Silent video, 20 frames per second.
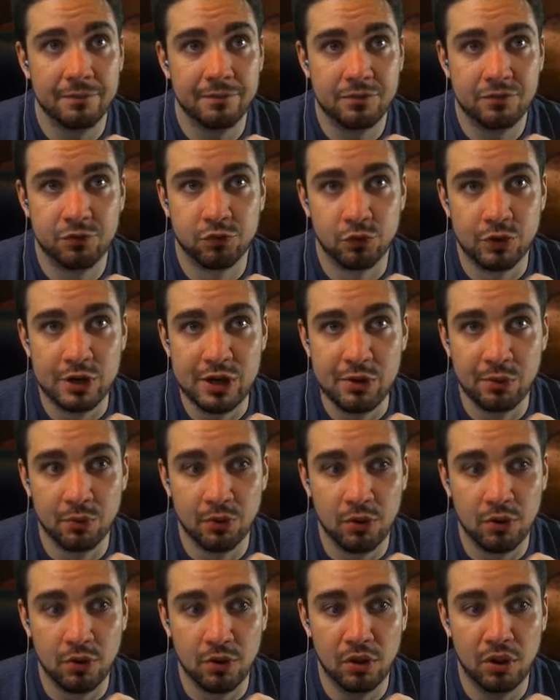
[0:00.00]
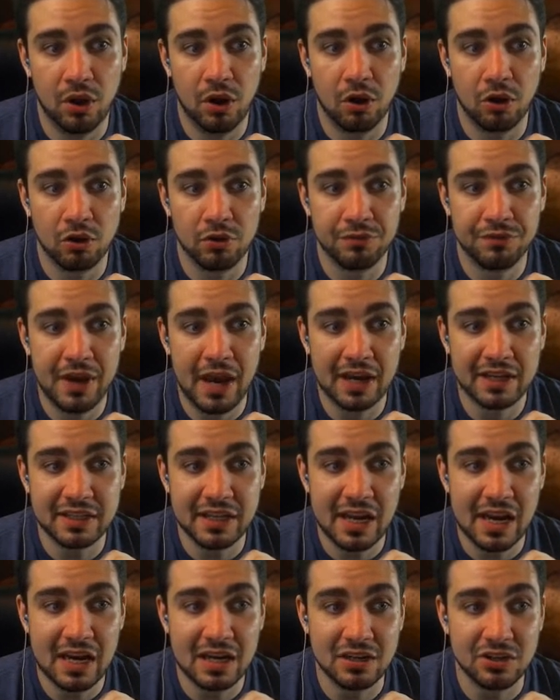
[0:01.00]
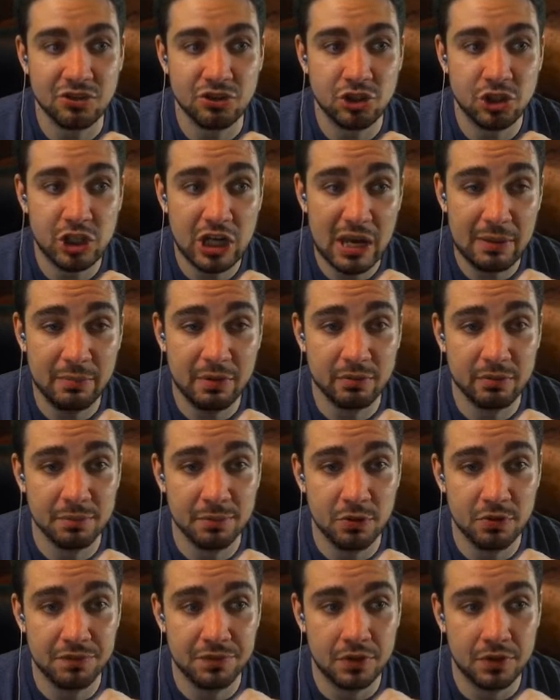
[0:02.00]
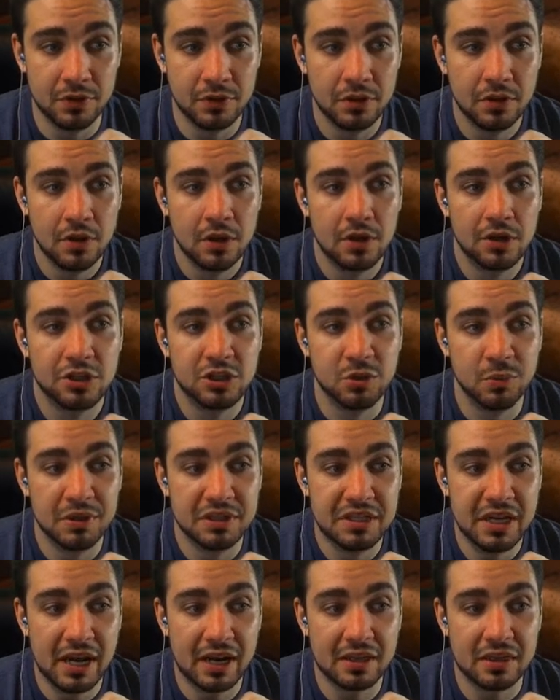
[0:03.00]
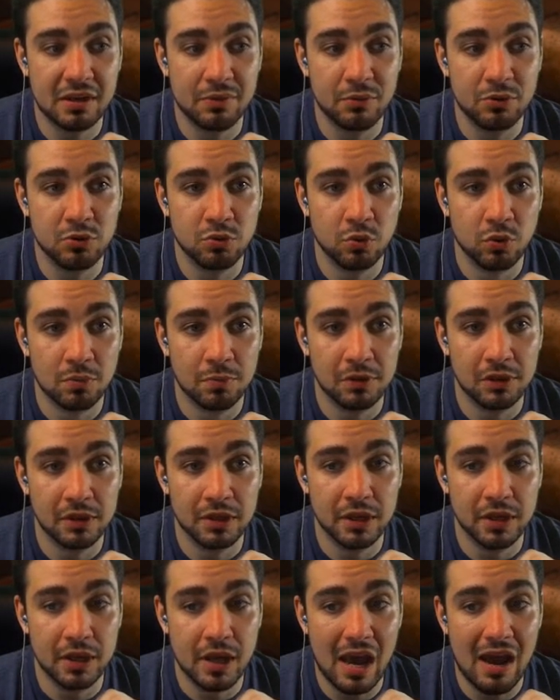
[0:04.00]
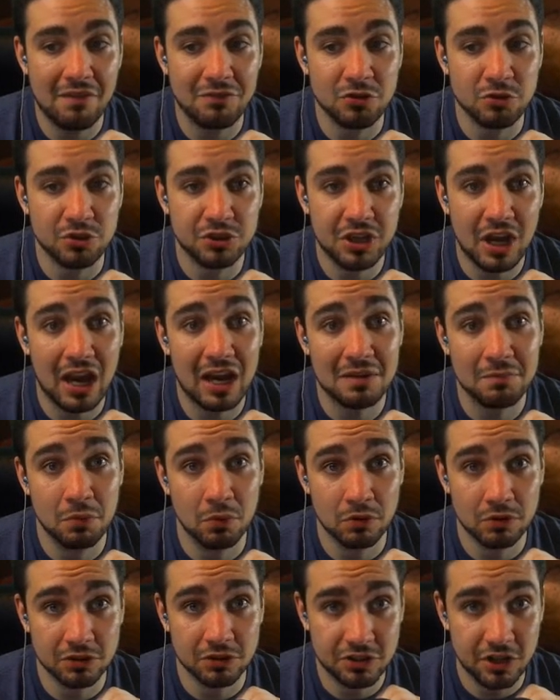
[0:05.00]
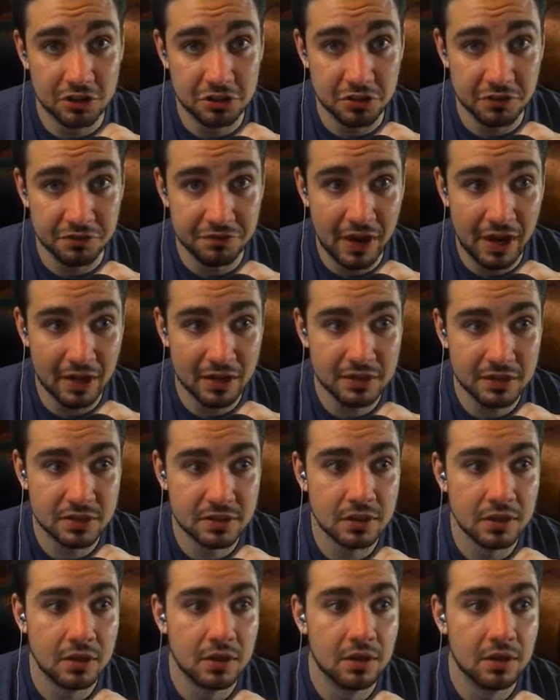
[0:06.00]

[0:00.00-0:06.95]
free roll, artifact, and enchantment removal to a deck that would normally have to sideboard such effects.